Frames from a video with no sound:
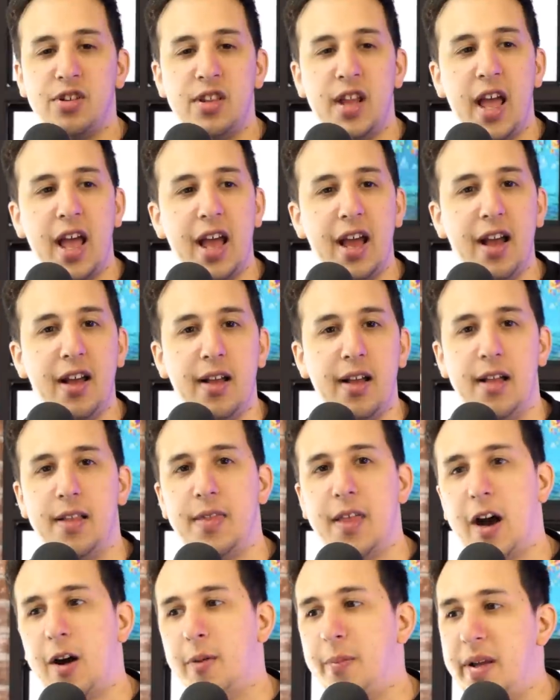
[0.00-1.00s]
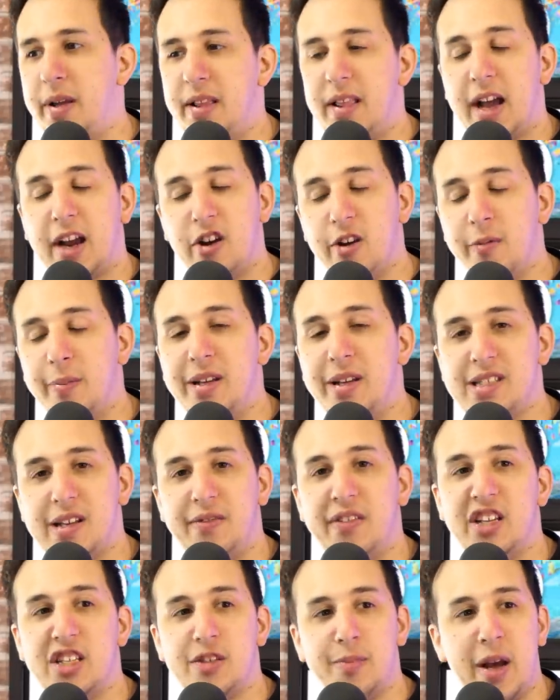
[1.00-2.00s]
there. That could be
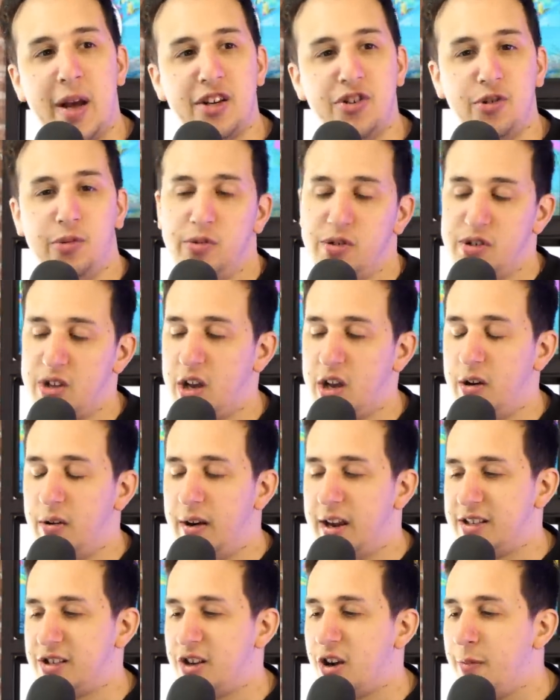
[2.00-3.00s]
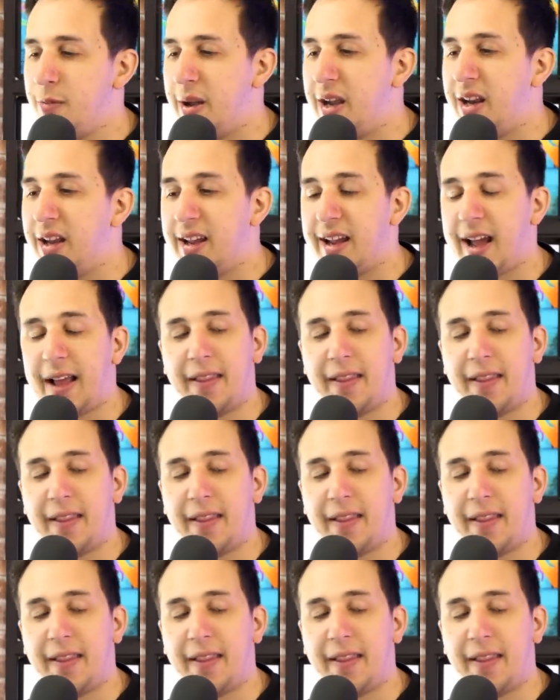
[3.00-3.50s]
something special. So let's hope England get